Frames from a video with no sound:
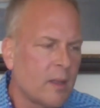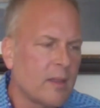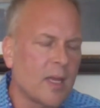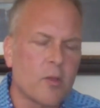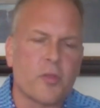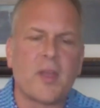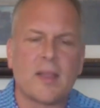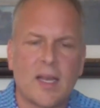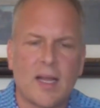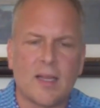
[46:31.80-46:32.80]
The other
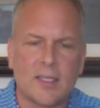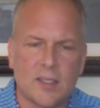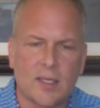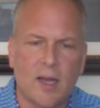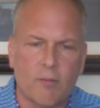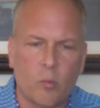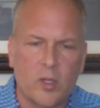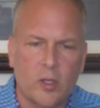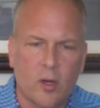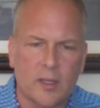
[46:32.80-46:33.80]
thing that I'd like to cover
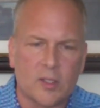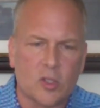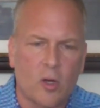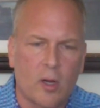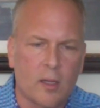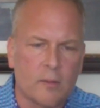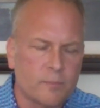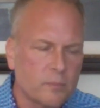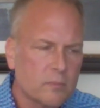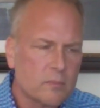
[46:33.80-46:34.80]
with you on this call
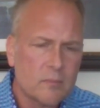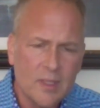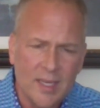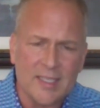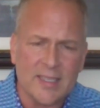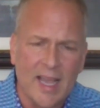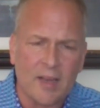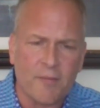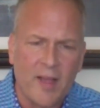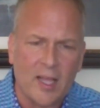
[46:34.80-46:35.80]
and
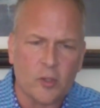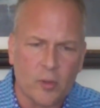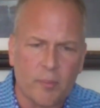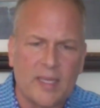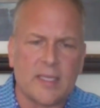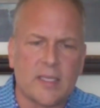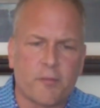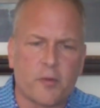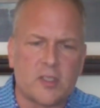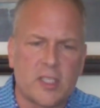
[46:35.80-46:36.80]
add value and make a
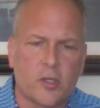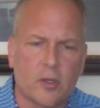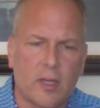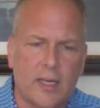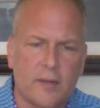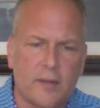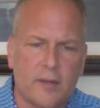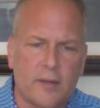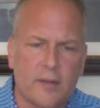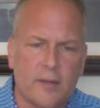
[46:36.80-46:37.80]
difference in your life
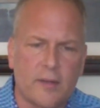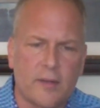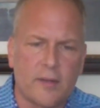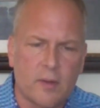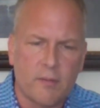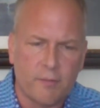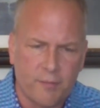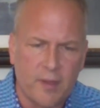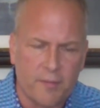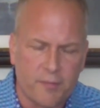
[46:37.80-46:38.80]
if it's
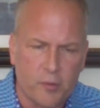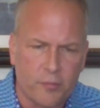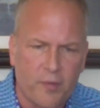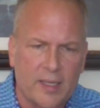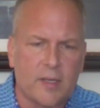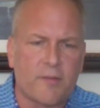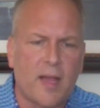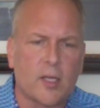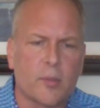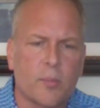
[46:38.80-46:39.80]
if you find it
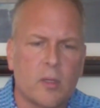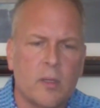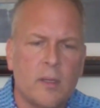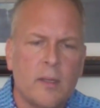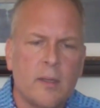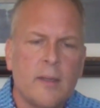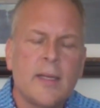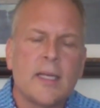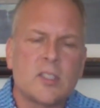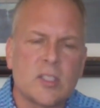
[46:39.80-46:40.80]
valuable
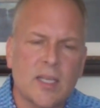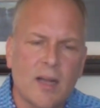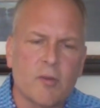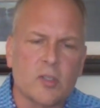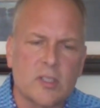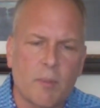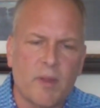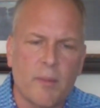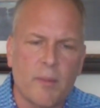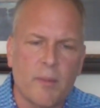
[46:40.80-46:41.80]
is to cover some
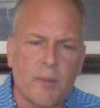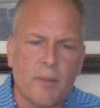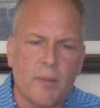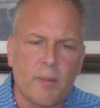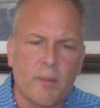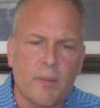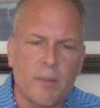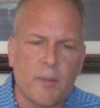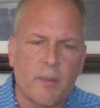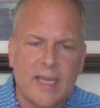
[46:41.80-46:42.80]
of the many
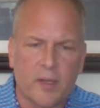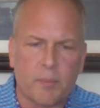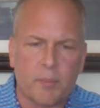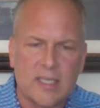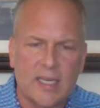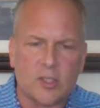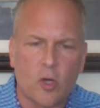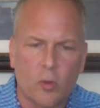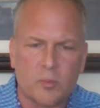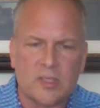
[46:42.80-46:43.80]
catastrophic mistakes
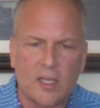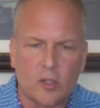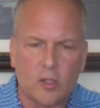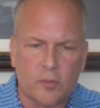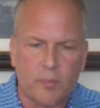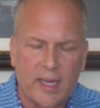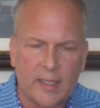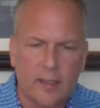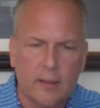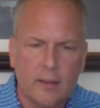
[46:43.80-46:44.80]
home sellers make